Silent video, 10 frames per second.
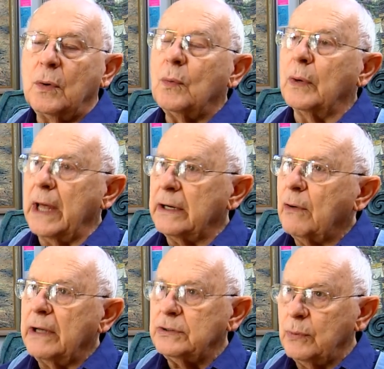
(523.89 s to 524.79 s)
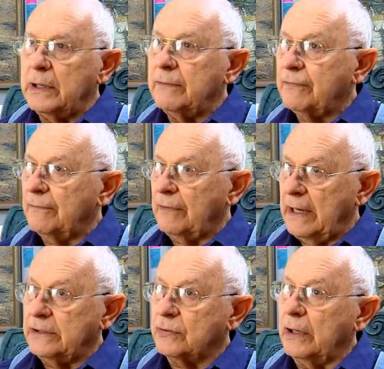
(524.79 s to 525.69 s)
When I graduated from
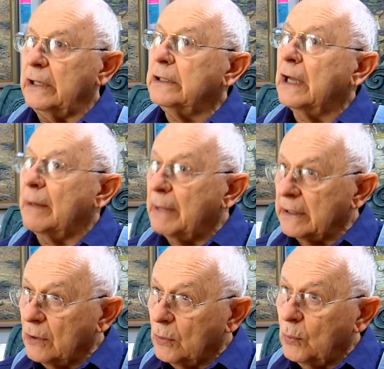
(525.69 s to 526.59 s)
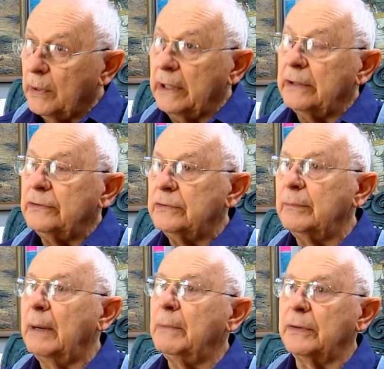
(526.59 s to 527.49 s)
flight training, got my gold wings and
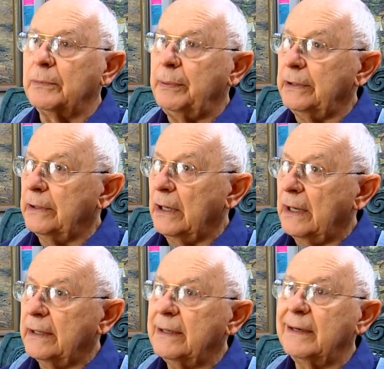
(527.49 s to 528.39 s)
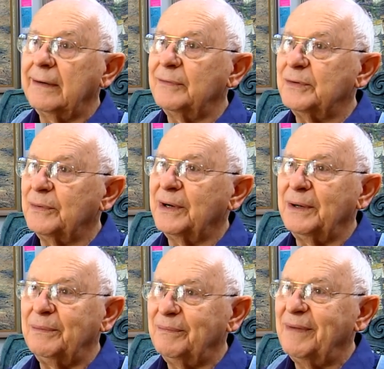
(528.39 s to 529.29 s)
my mother pinned on. It was a very
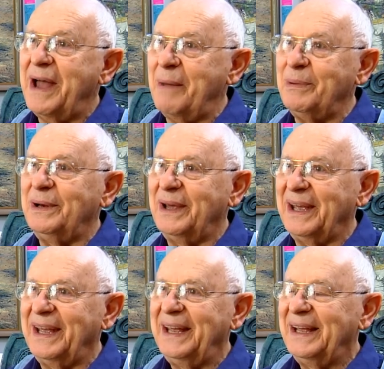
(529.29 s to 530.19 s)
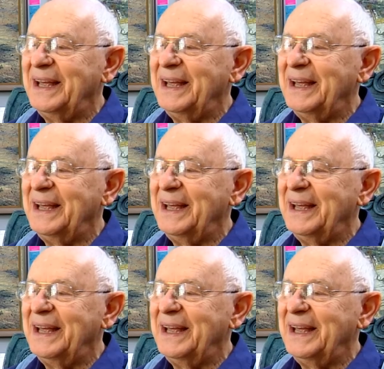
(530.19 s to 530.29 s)
happy day.